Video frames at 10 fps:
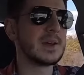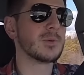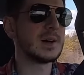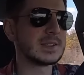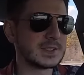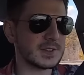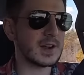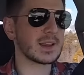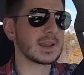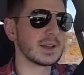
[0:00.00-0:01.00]
was
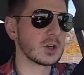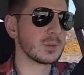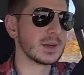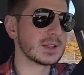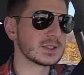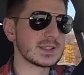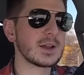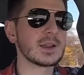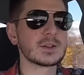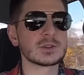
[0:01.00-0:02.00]
struggling a little bit. It just
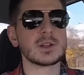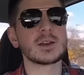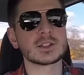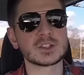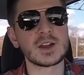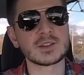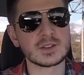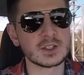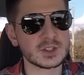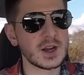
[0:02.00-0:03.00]
sounded like there was a lot of stress
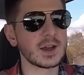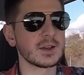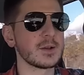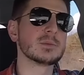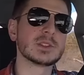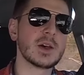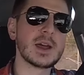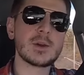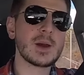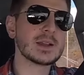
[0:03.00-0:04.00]
on the truck. So
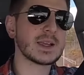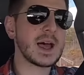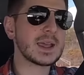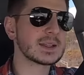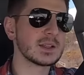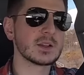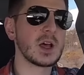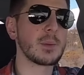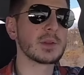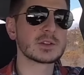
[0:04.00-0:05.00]
anyways, I get to the
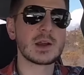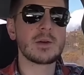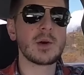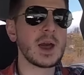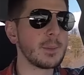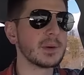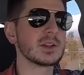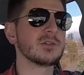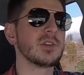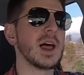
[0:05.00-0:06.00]
top of the driveway, up
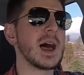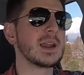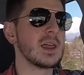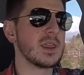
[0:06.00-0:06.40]
on the flat, and